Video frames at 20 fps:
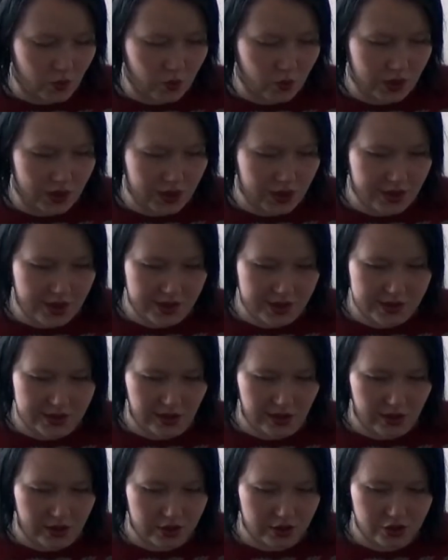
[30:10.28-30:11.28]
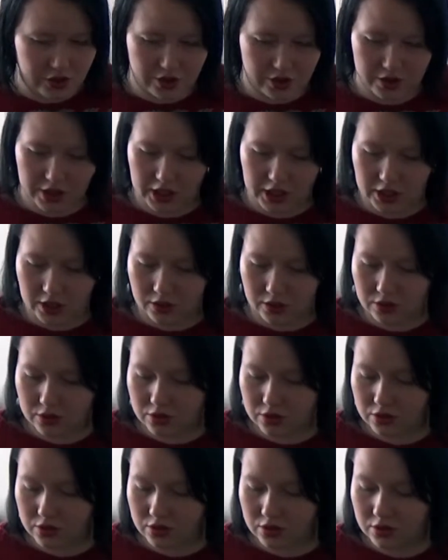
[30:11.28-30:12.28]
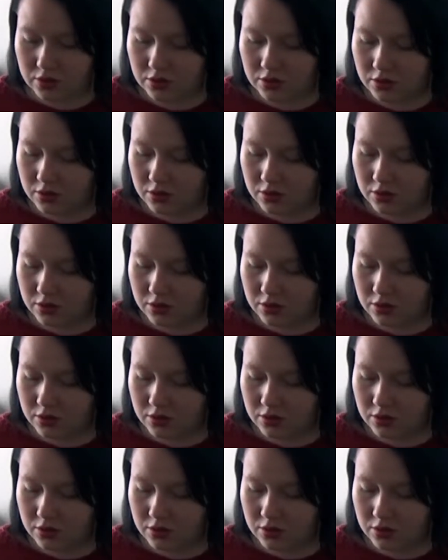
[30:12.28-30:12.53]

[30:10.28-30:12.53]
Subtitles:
with these larger needles